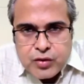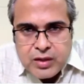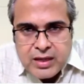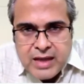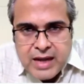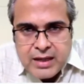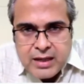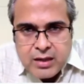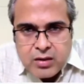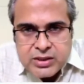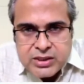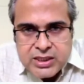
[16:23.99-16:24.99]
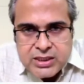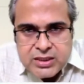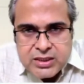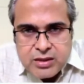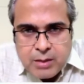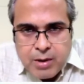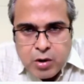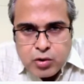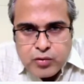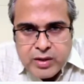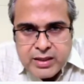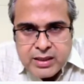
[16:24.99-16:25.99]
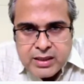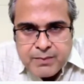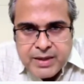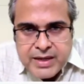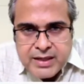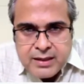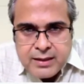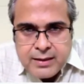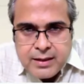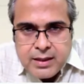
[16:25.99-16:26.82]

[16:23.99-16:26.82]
you are lateral or just about to enter the pedicle.